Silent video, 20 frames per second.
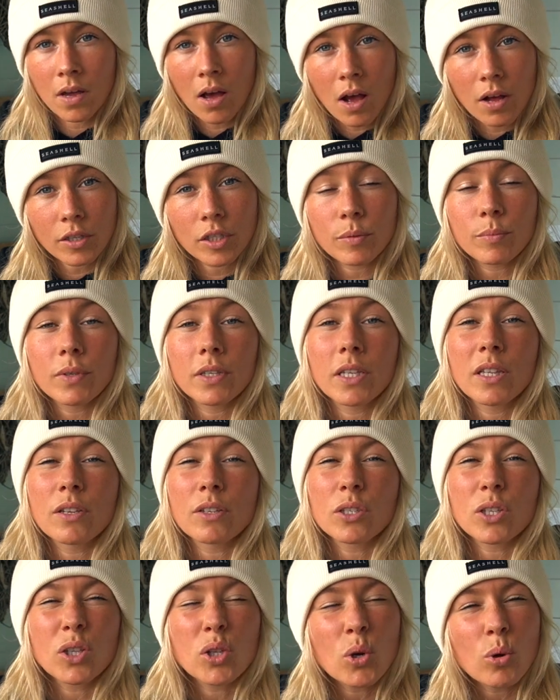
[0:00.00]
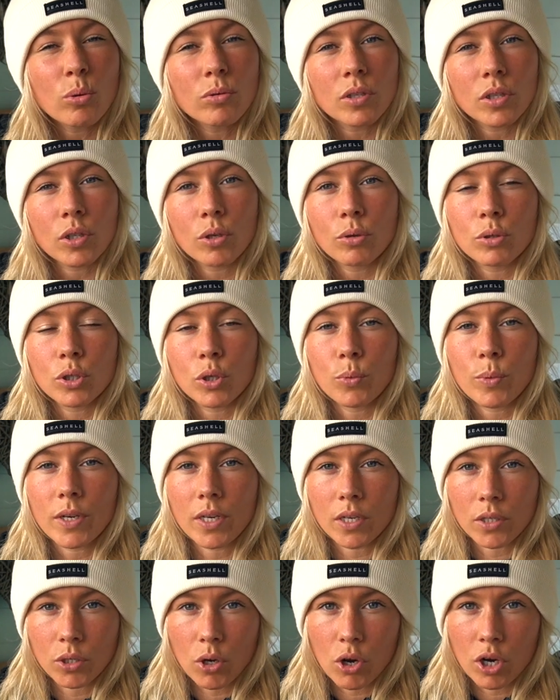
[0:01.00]
Ultimately, there's loads and loads that we
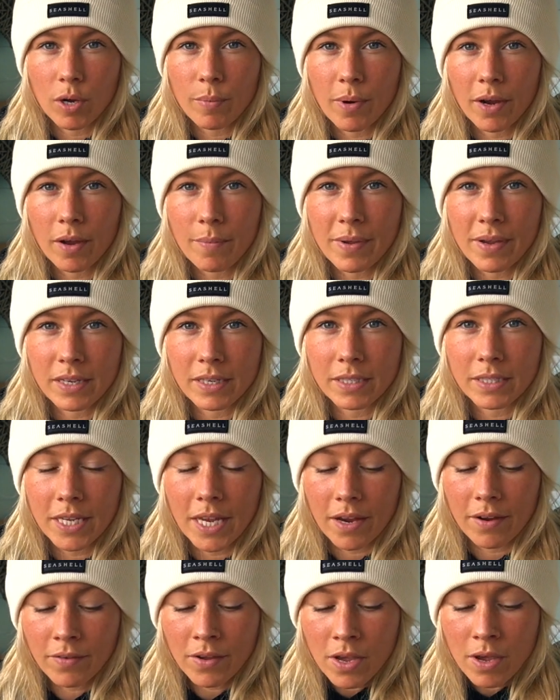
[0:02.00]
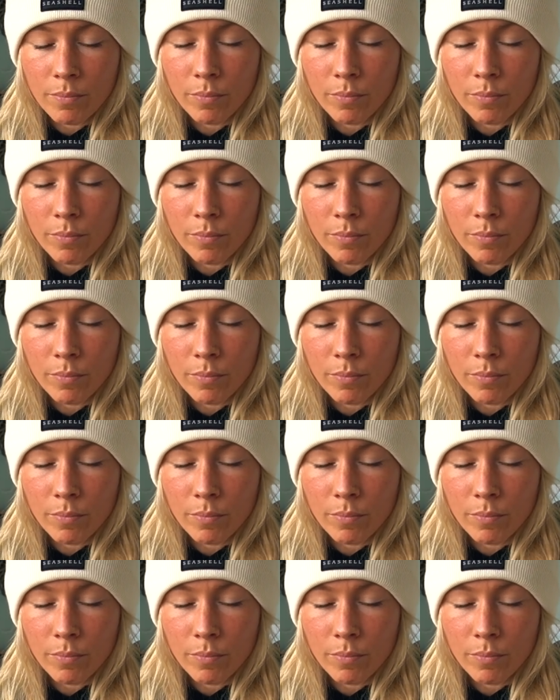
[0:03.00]
can talk about being safe,